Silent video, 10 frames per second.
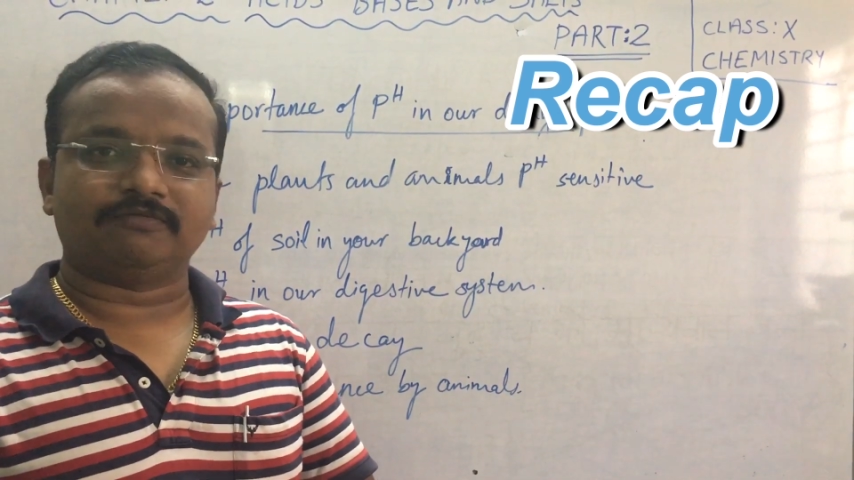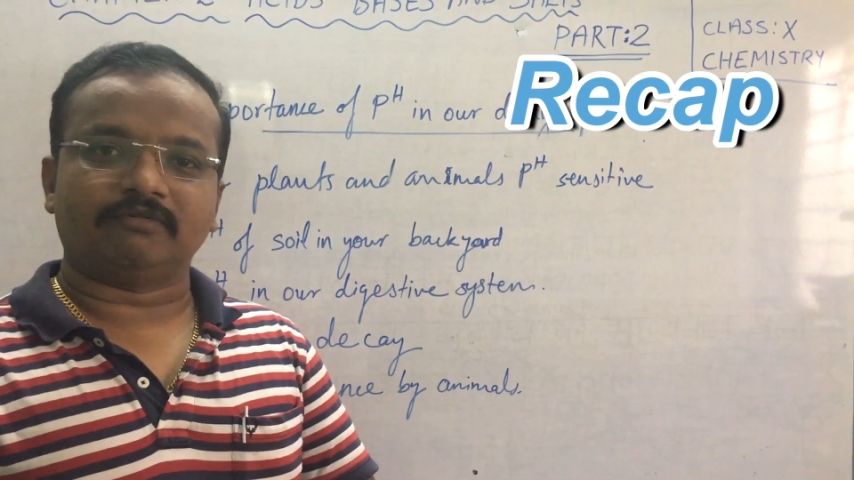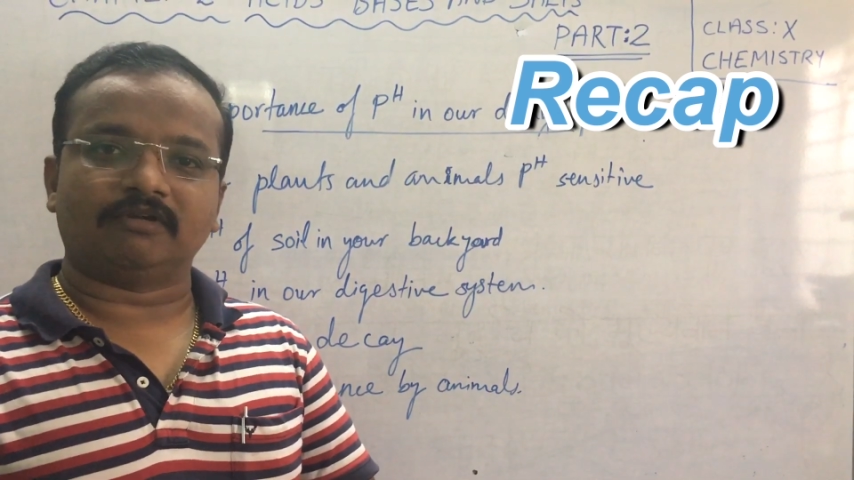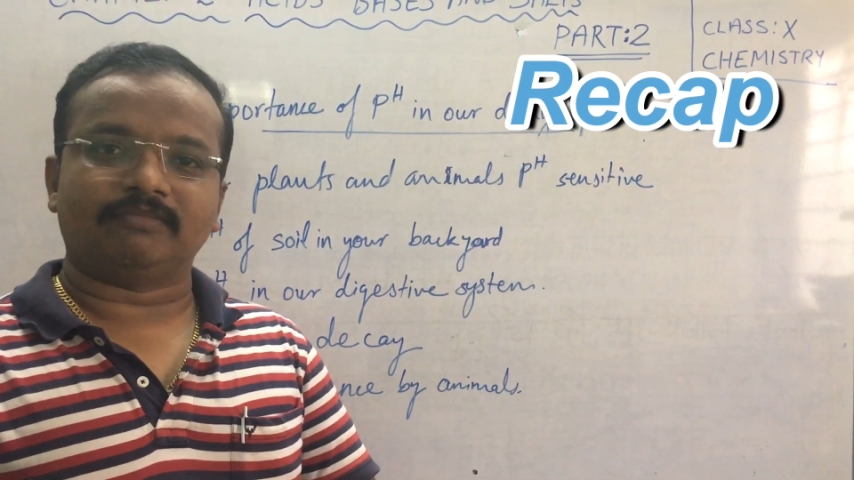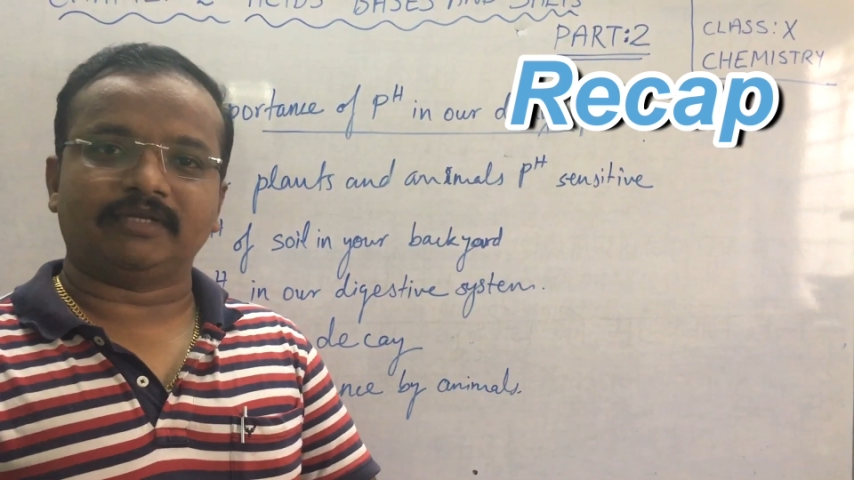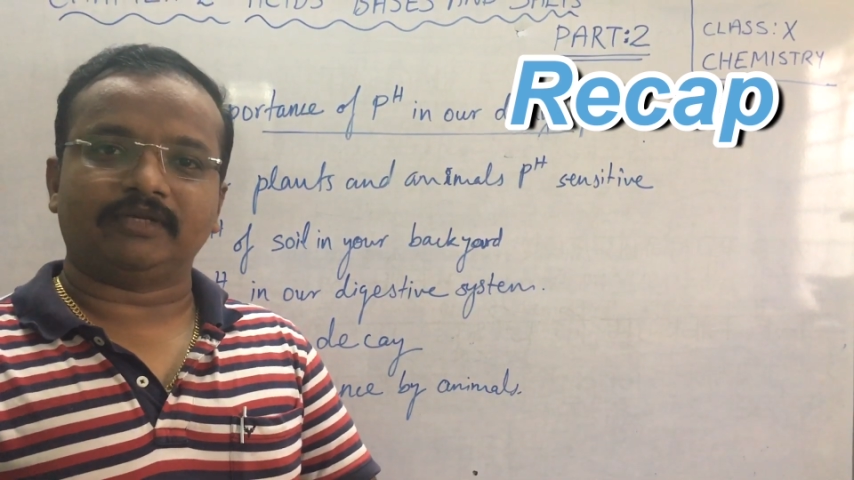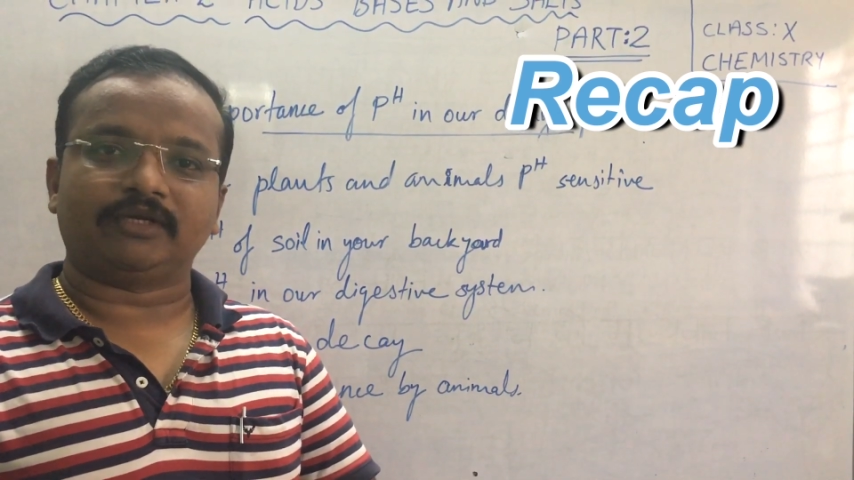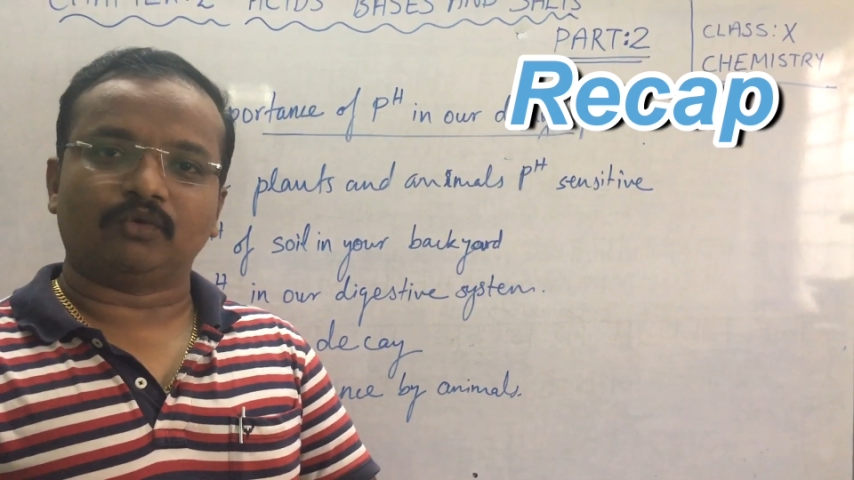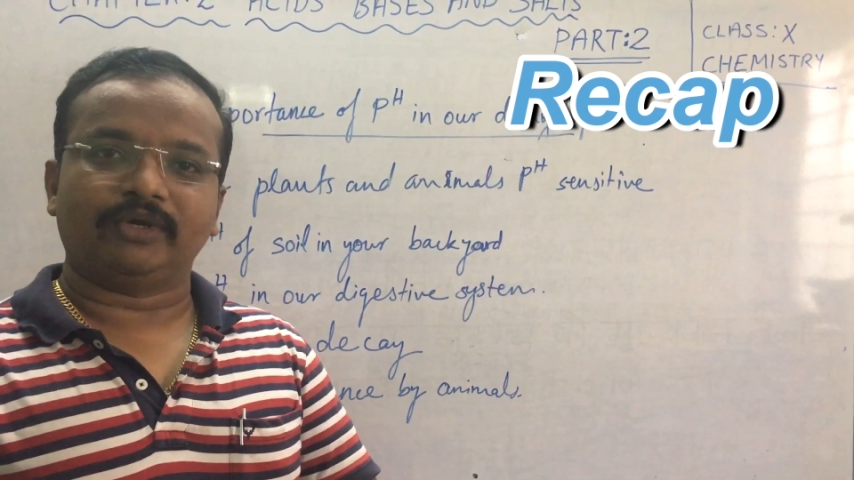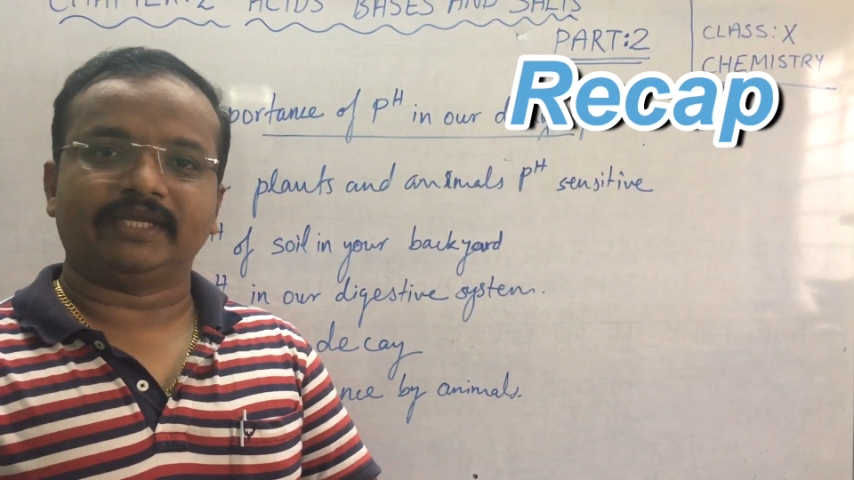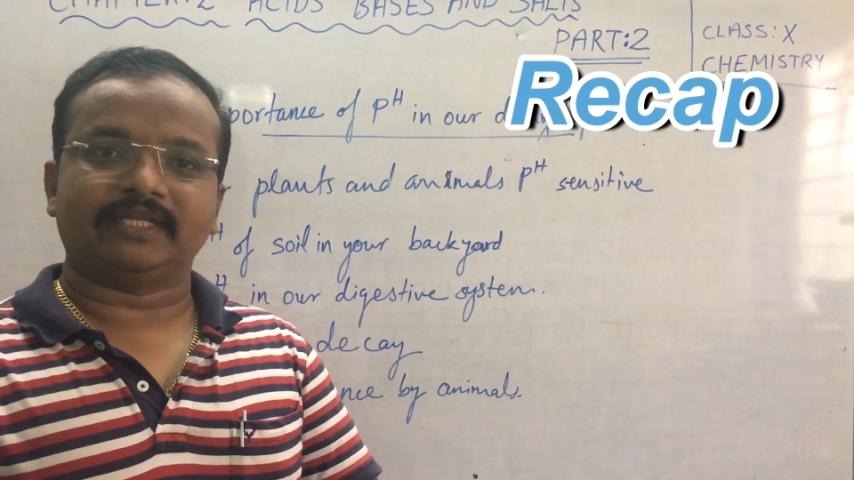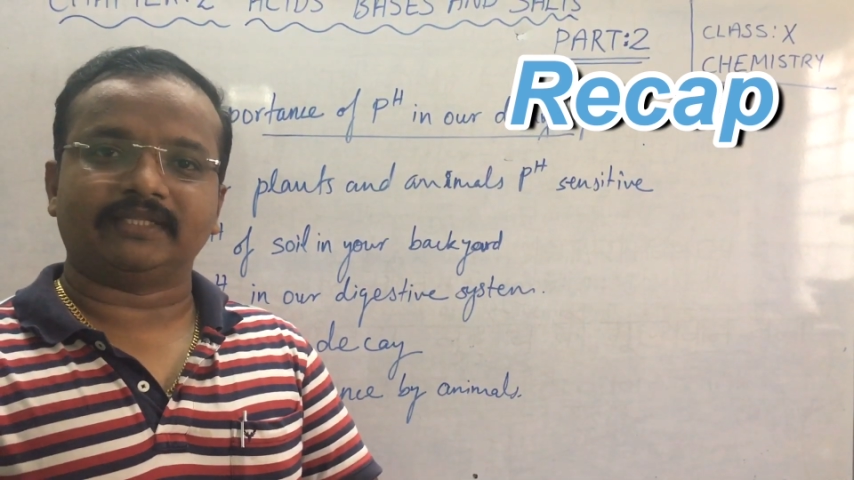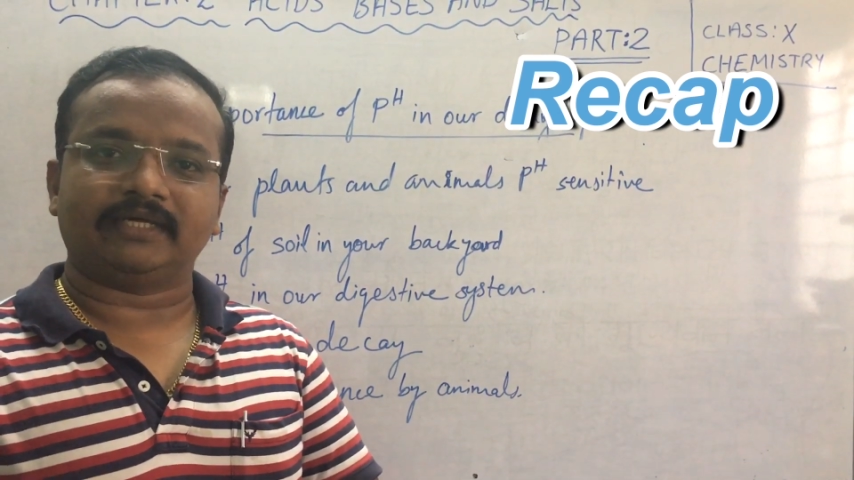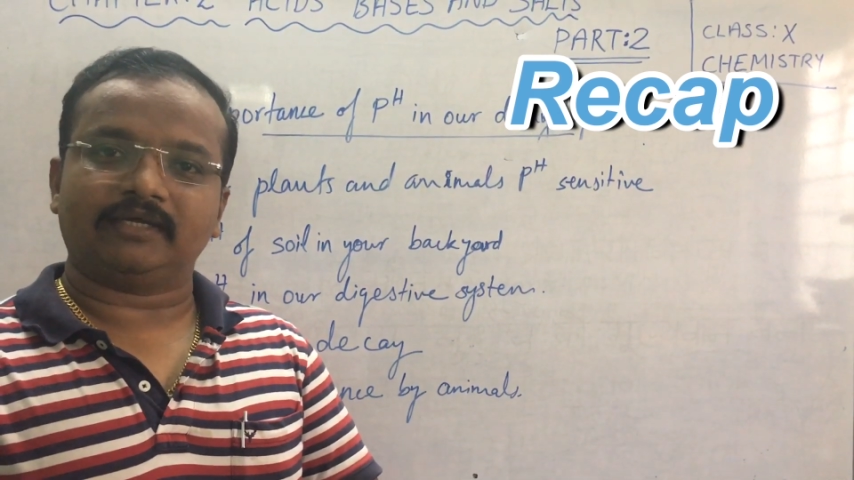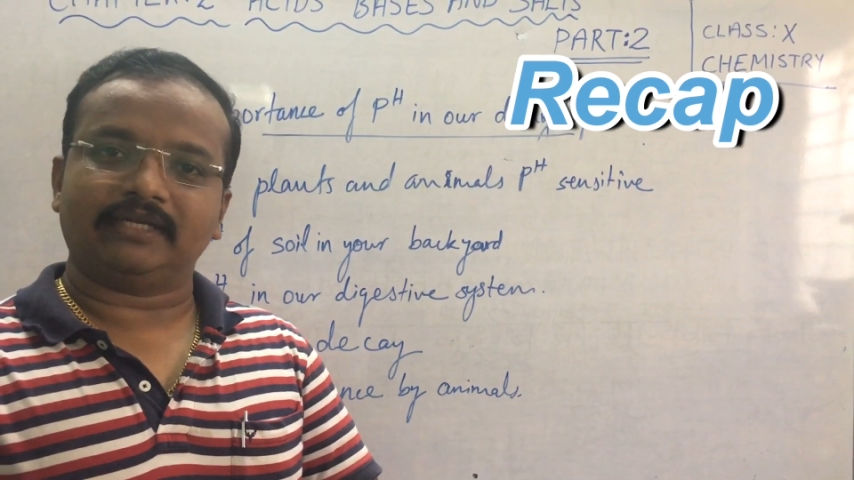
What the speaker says: will be including in the